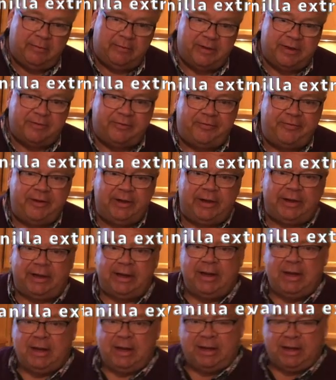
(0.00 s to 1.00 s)
for the
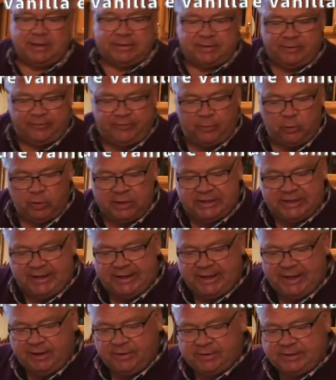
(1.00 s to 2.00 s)
filling, is a
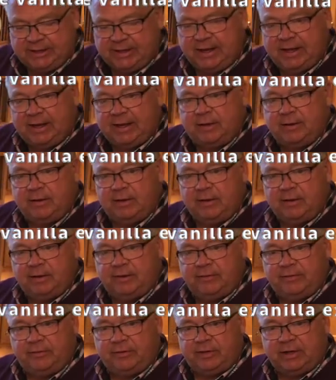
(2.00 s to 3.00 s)
14-ounce can
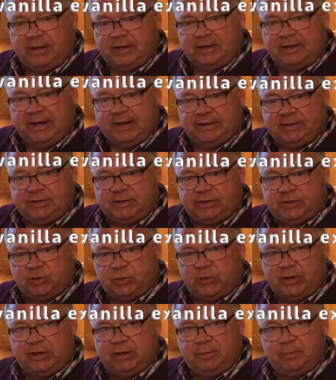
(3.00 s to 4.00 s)
of evaporated
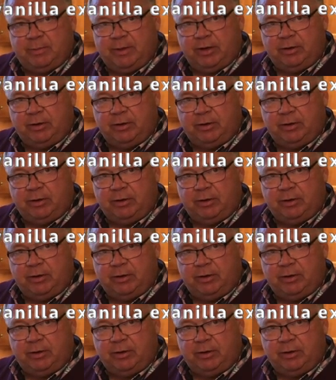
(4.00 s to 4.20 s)
milk.